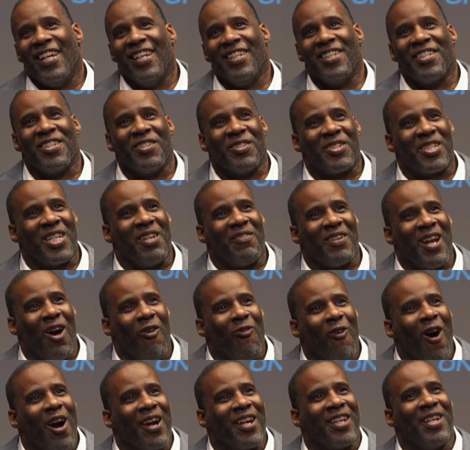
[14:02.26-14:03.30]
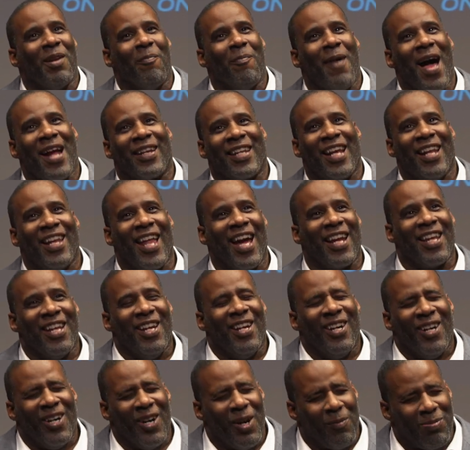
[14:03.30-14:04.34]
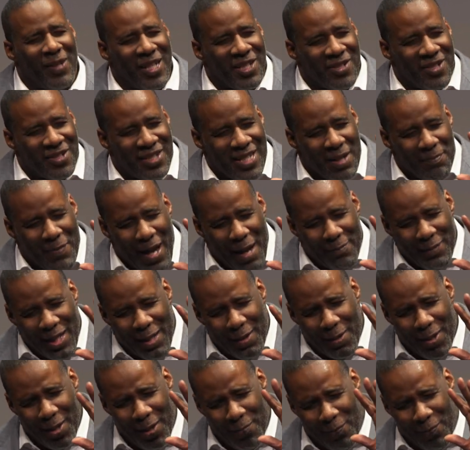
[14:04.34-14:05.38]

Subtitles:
you should see when I walk in the back, they're like, oh, please don't sit by me,